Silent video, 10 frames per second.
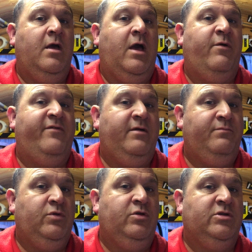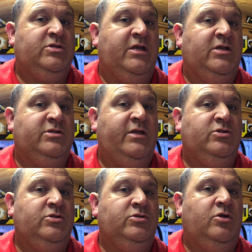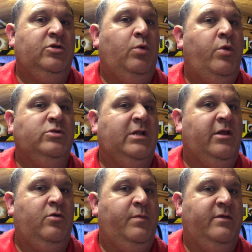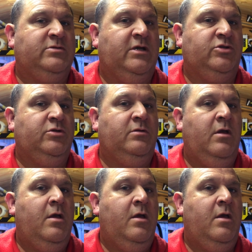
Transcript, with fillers: However, you can stick extensions on, you'll lose a little bit of suction,